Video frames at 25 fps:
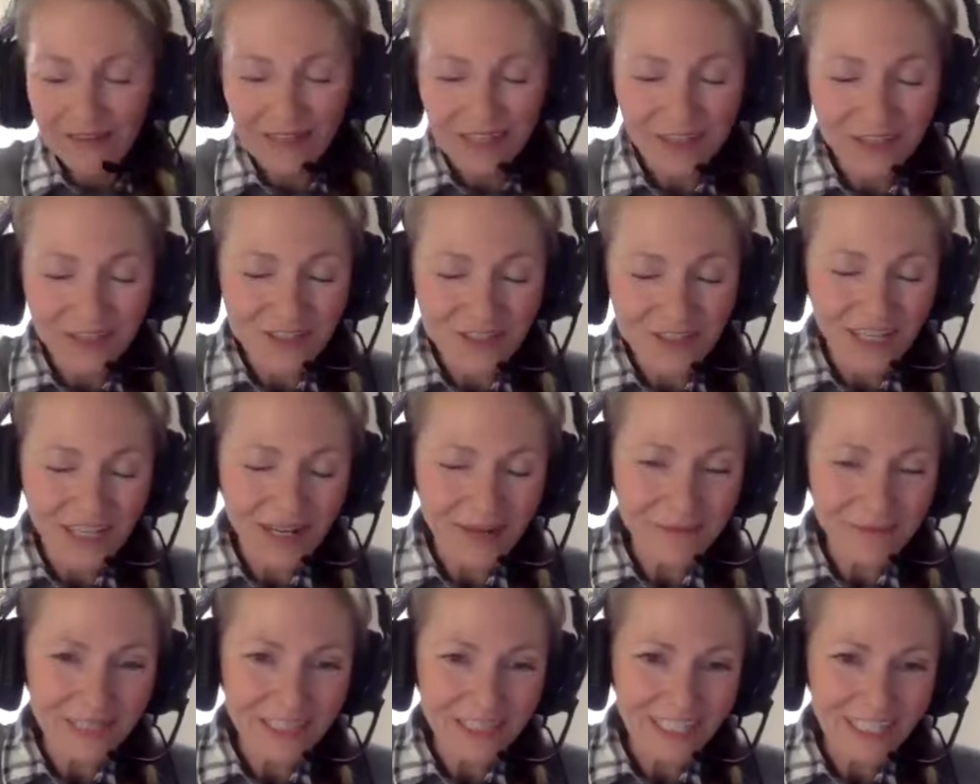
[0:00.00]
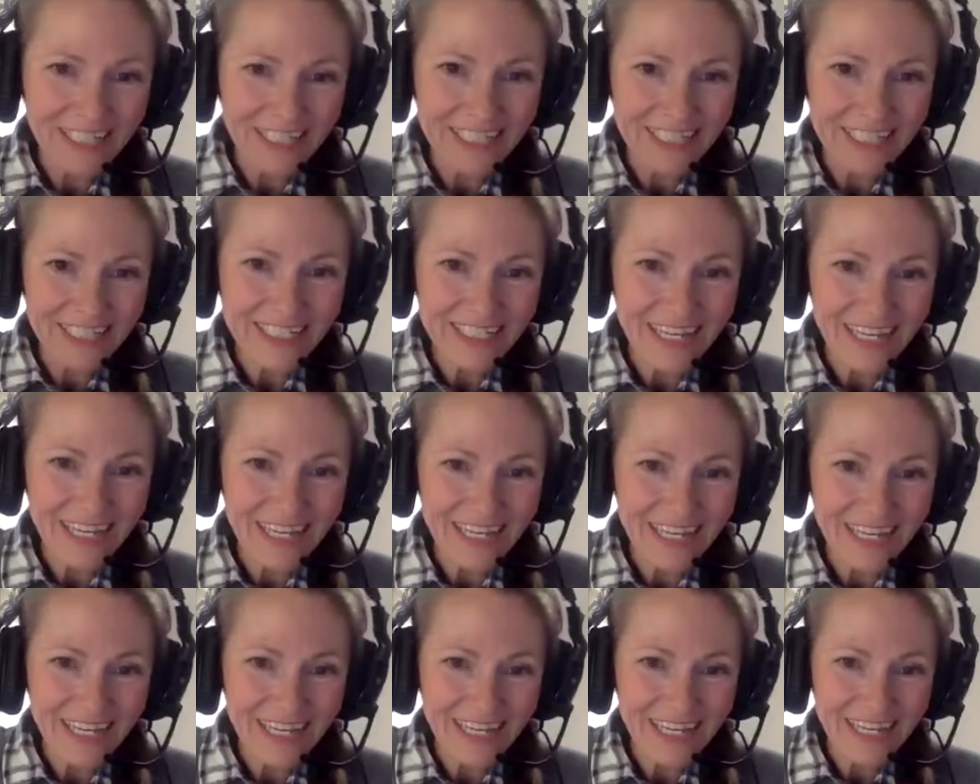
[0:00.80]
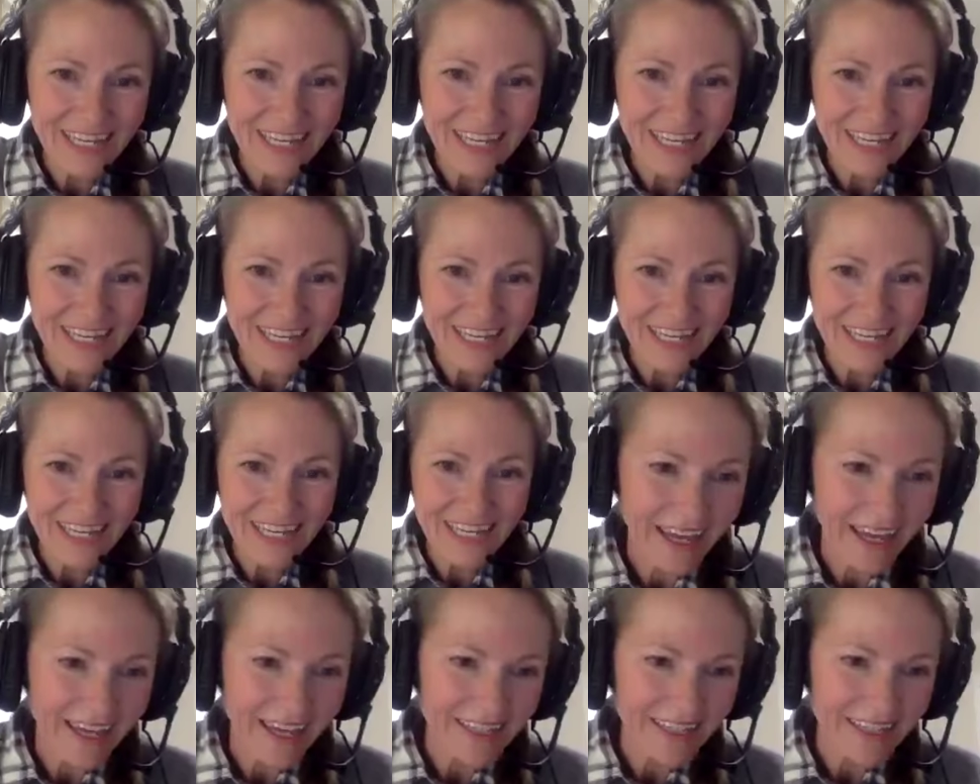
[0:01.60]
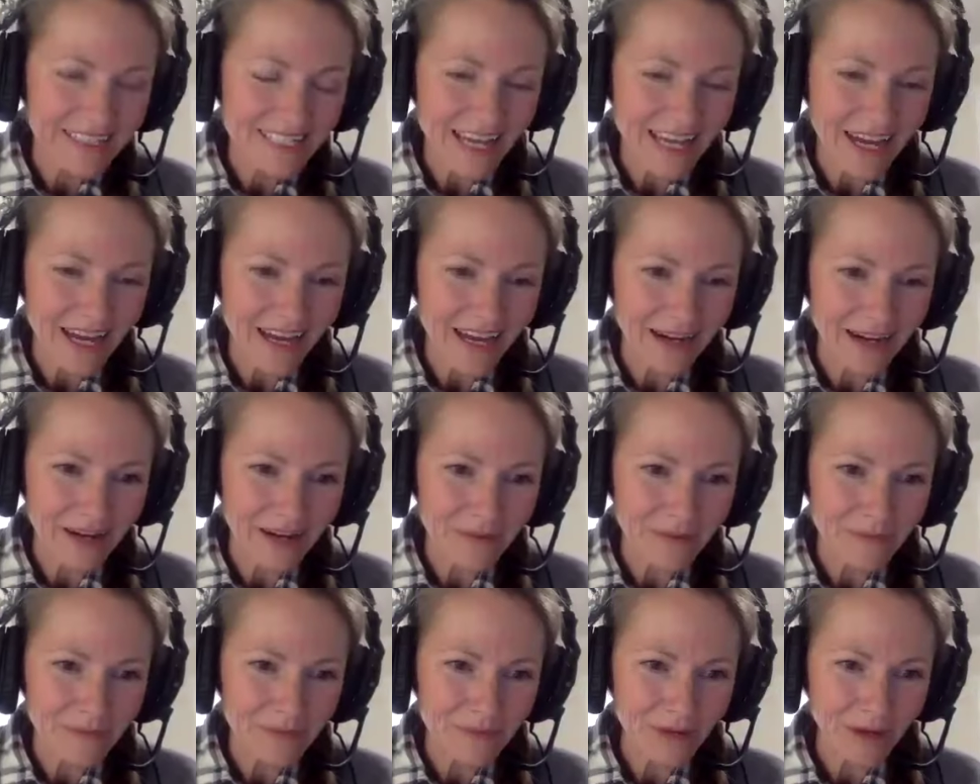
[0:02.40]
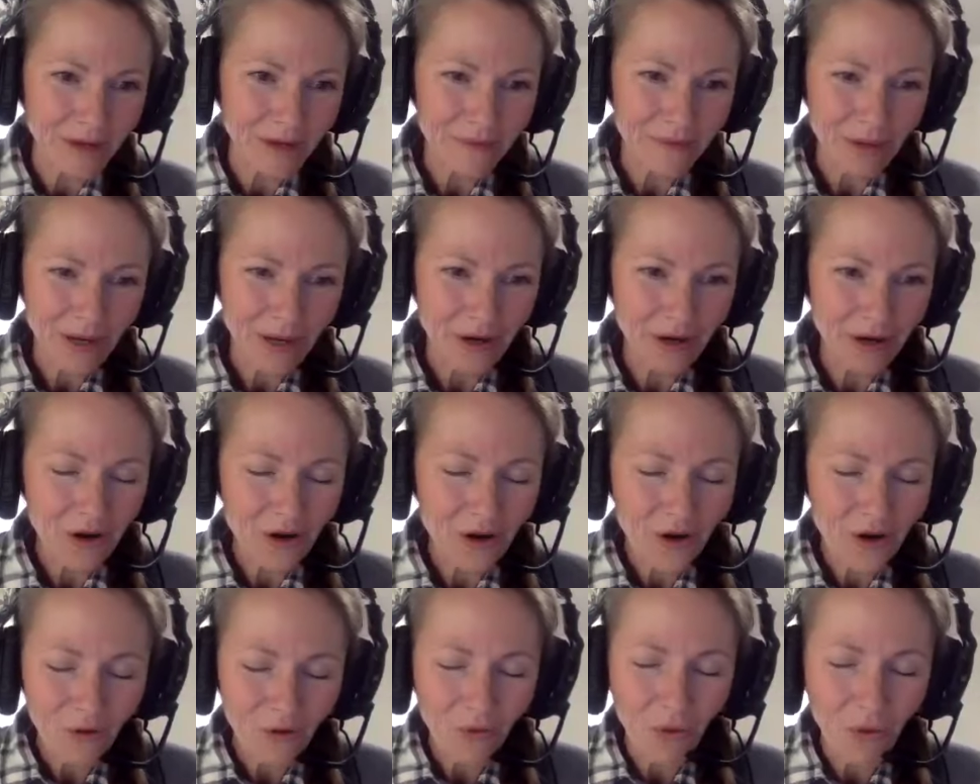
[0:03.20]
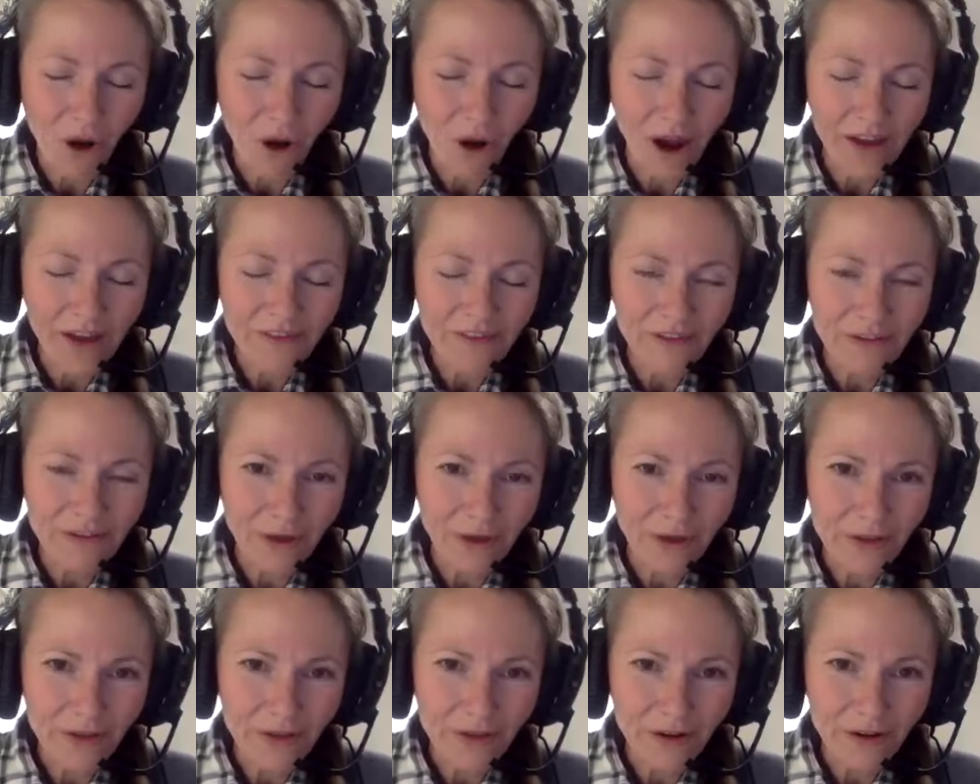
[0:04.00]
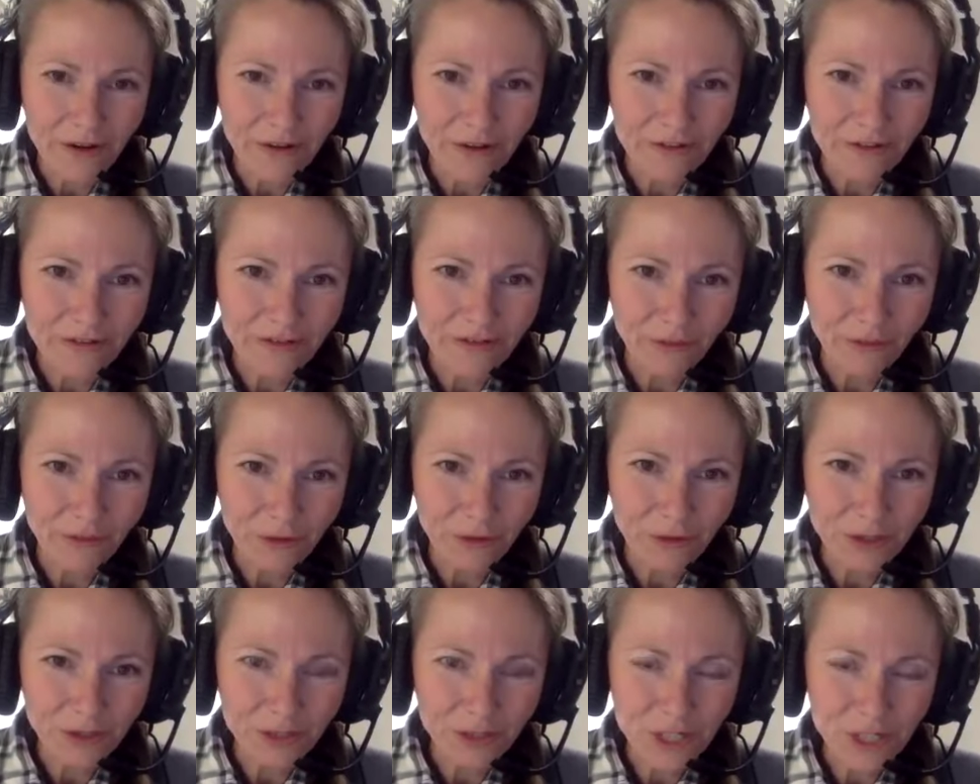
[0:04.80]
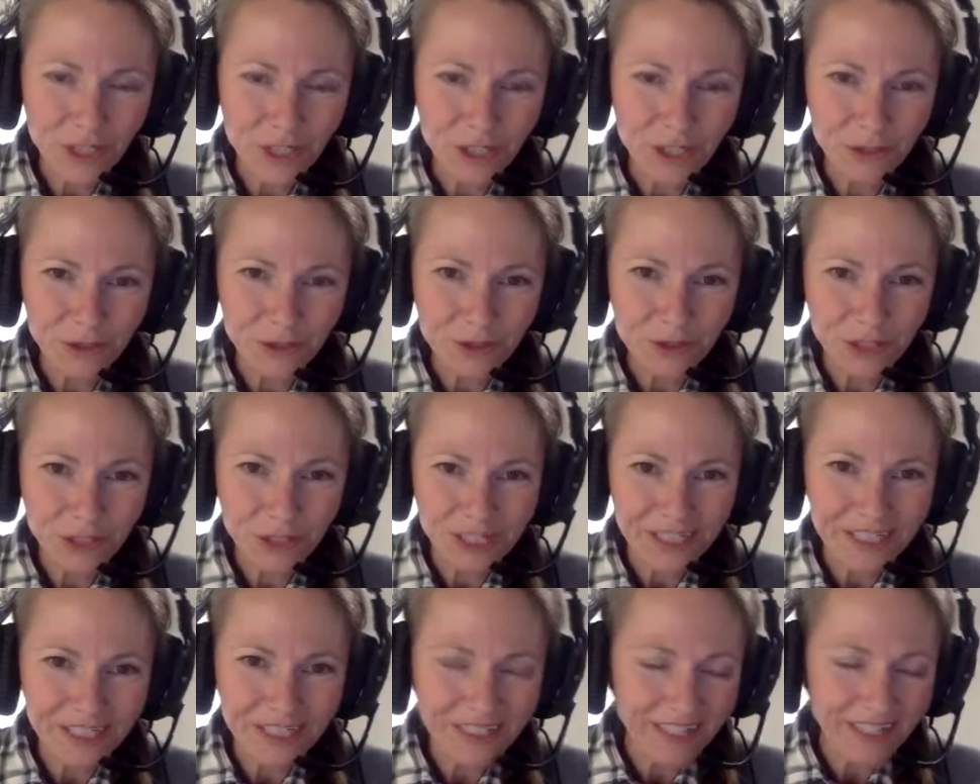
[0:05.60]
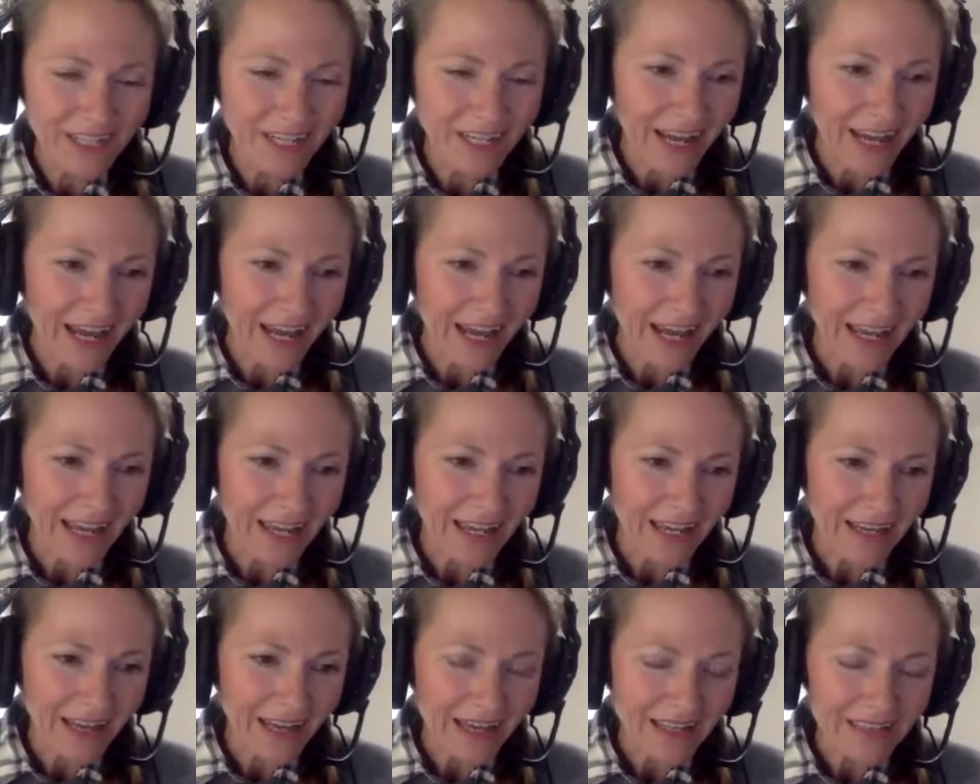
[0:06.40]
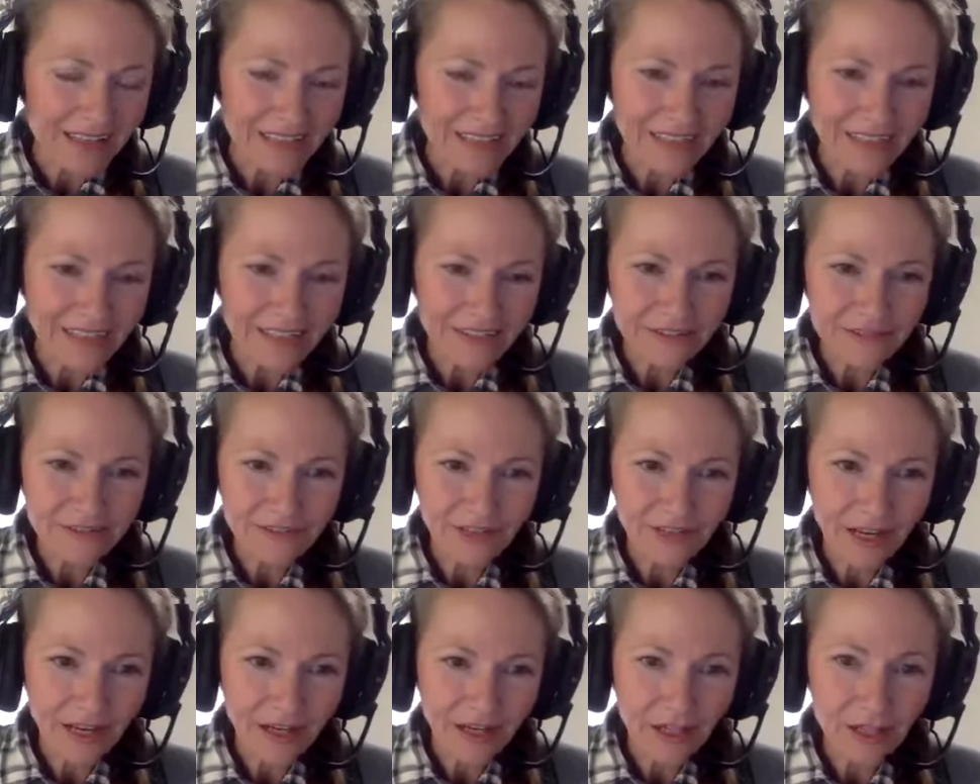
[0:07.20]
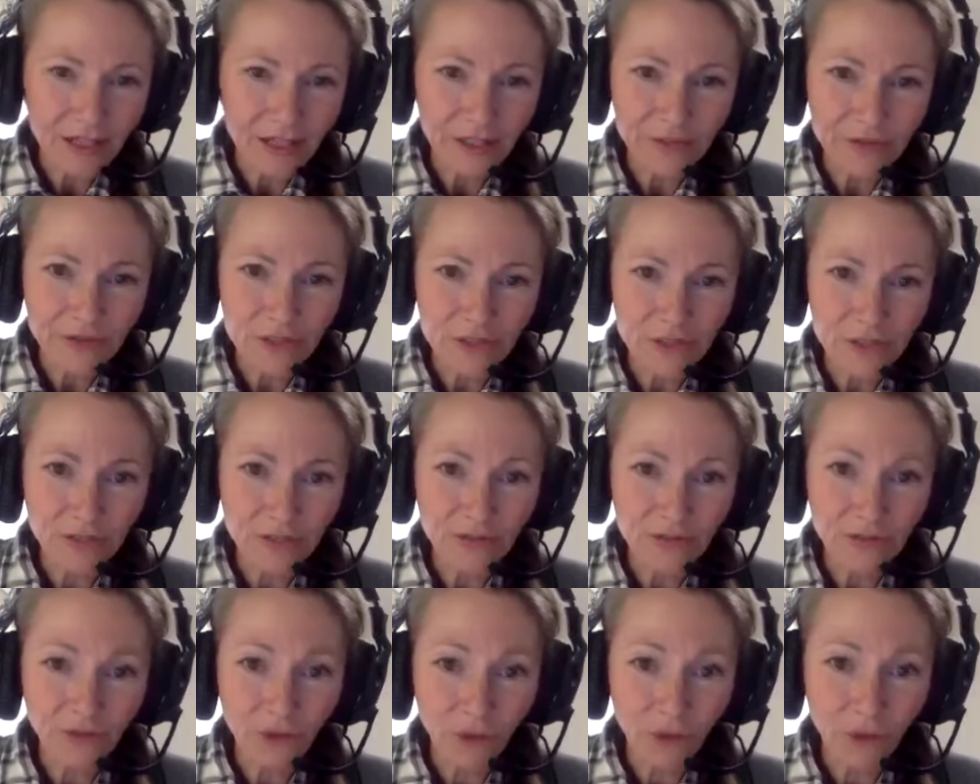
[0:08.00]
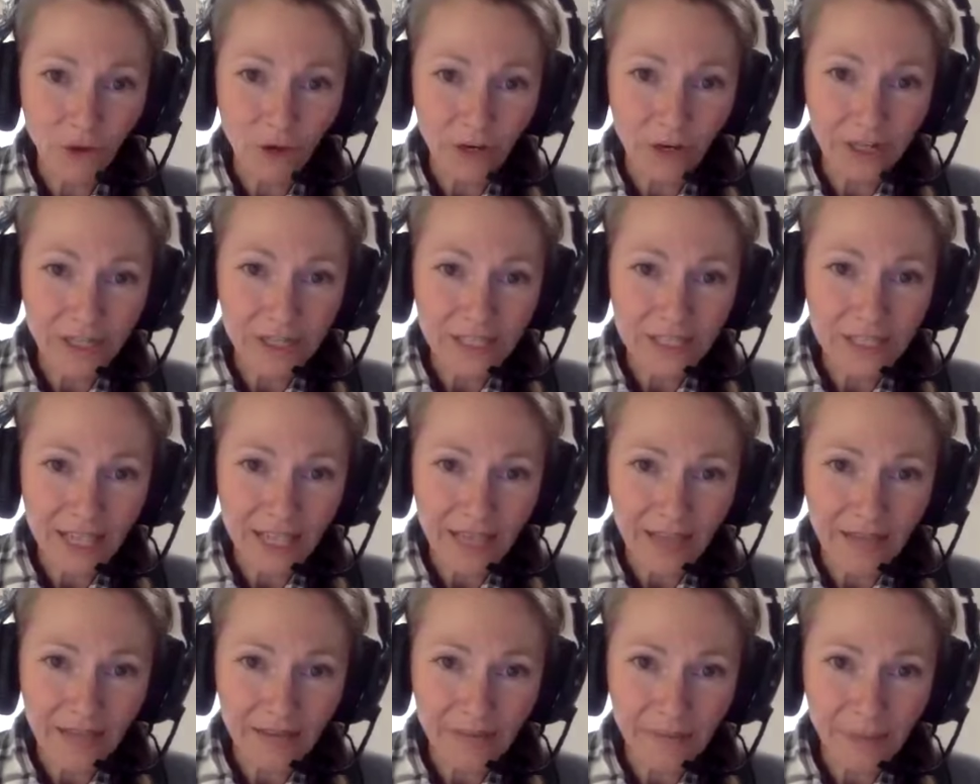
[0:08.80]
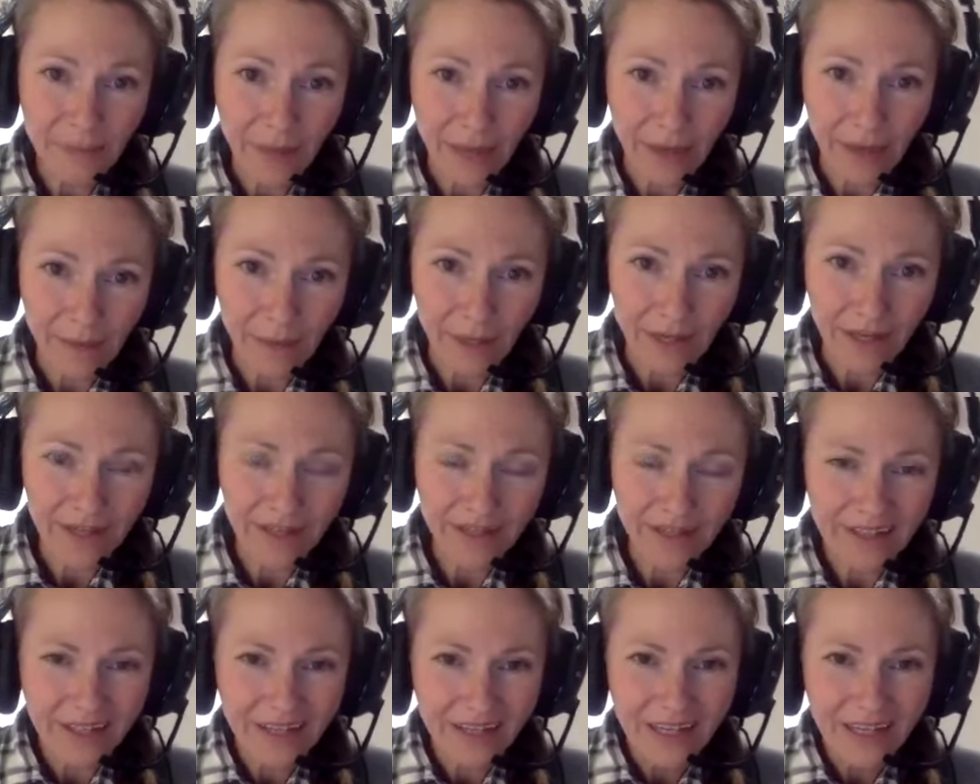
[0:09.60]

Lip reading: you said, I'm Glenna Dunnigan, and I'm a wife and mother of four children, and I live close to Florence, Alabama,